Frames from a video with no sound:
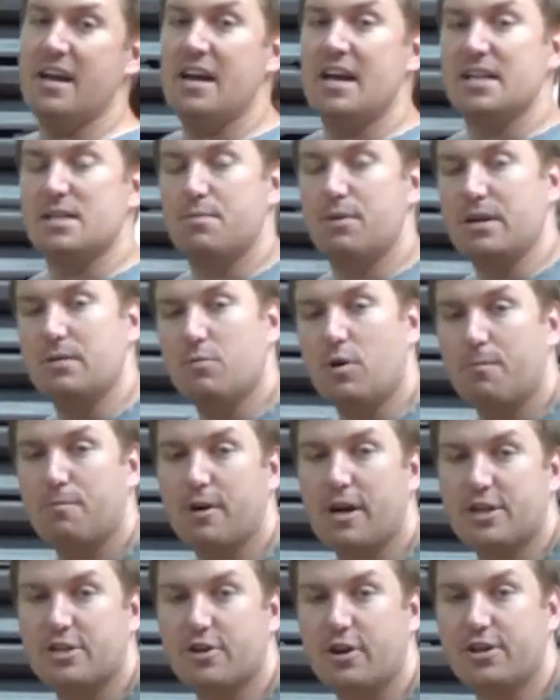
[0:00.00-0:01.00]
it's putting more
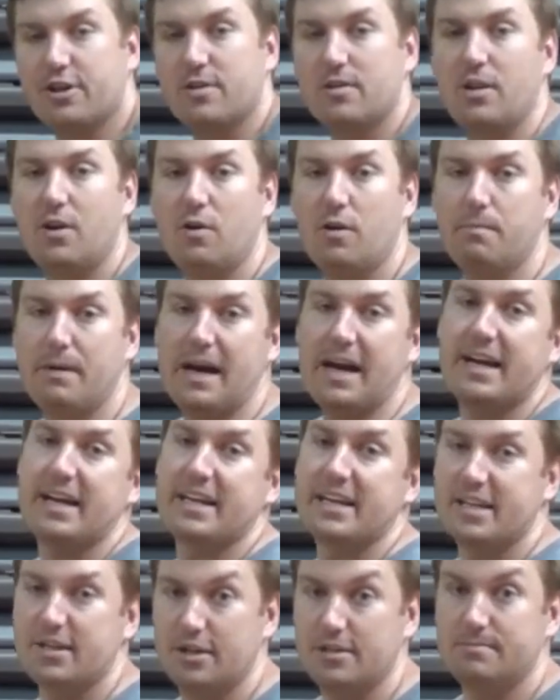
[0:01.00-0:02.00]
pressure on your lower back,
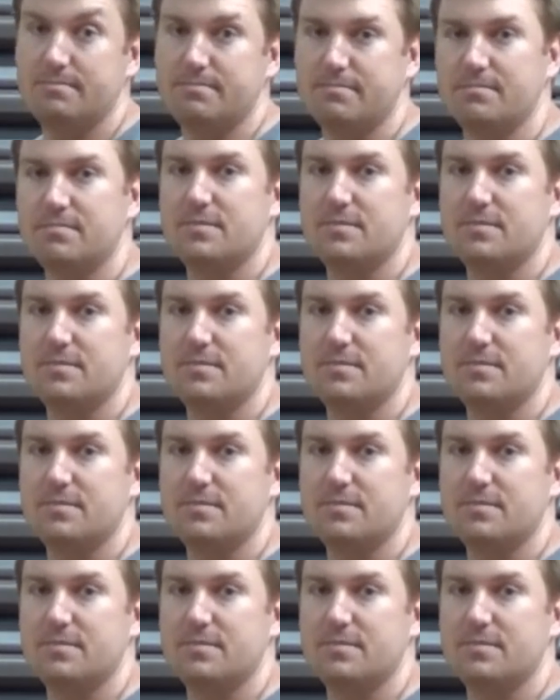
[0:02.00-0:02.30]
and it could